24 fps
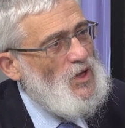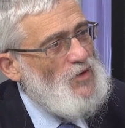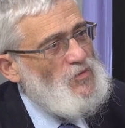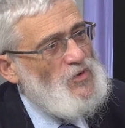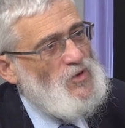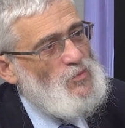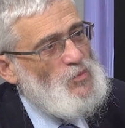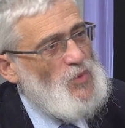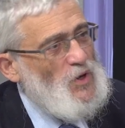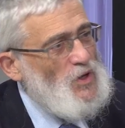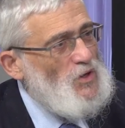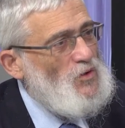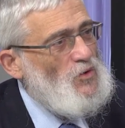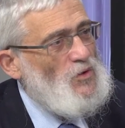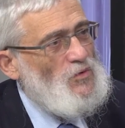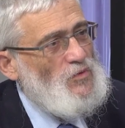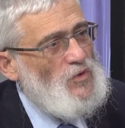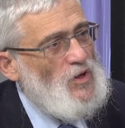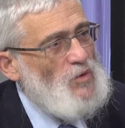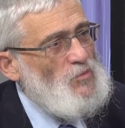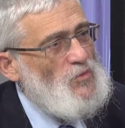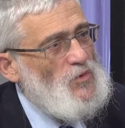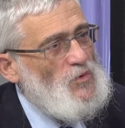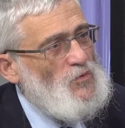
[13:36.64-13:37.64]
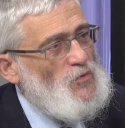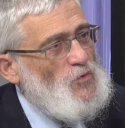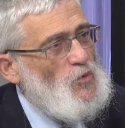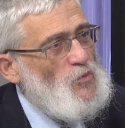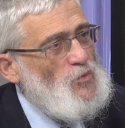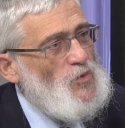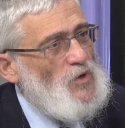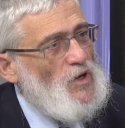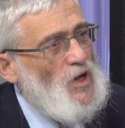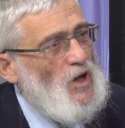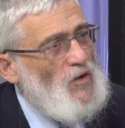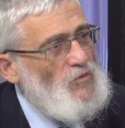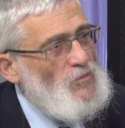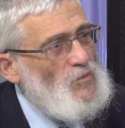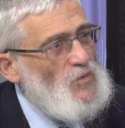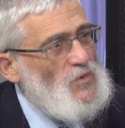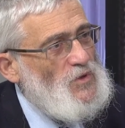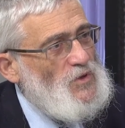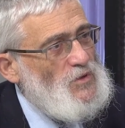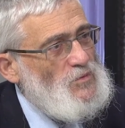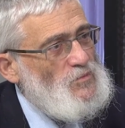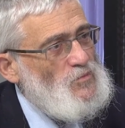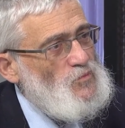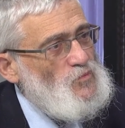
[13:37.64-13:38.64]
to depend on them to form the
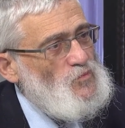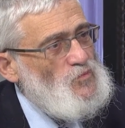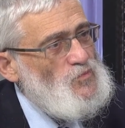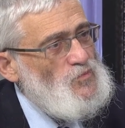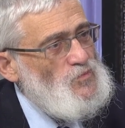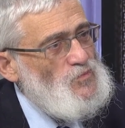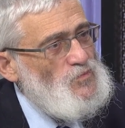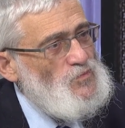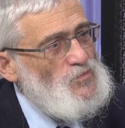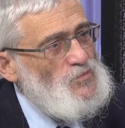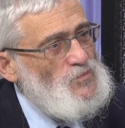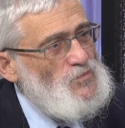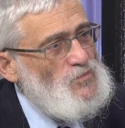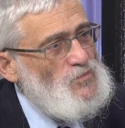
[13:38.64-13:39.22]
government. Okay,